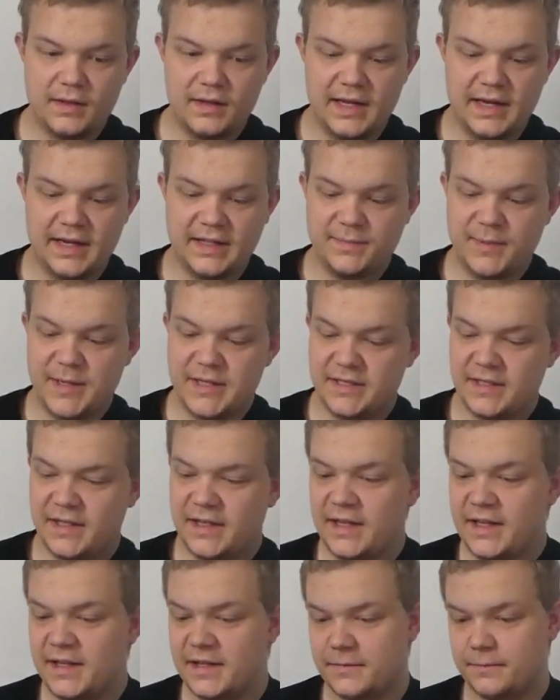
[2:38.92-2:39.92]
And that's
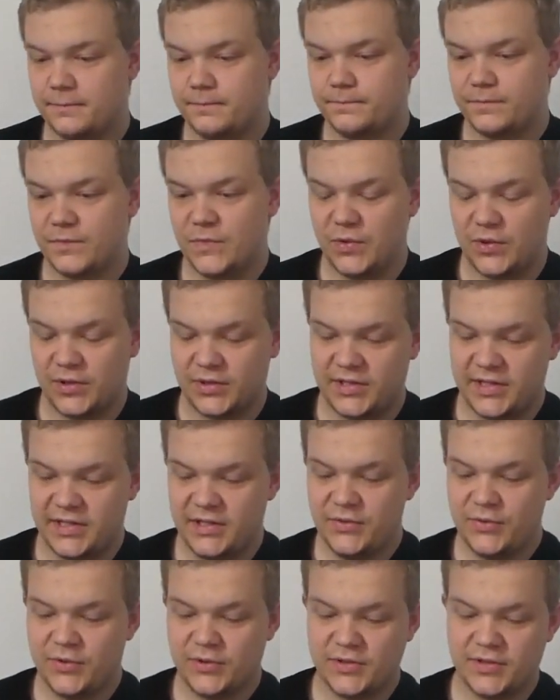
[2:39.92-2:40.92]
basically it. You
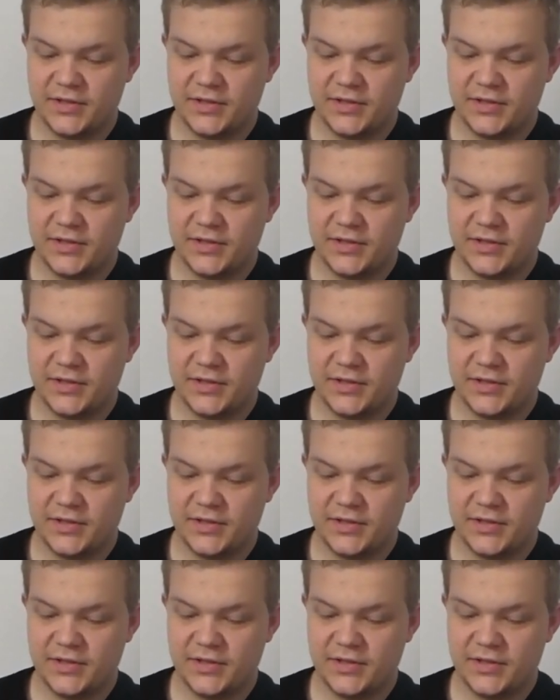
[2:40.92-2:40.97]
continue on,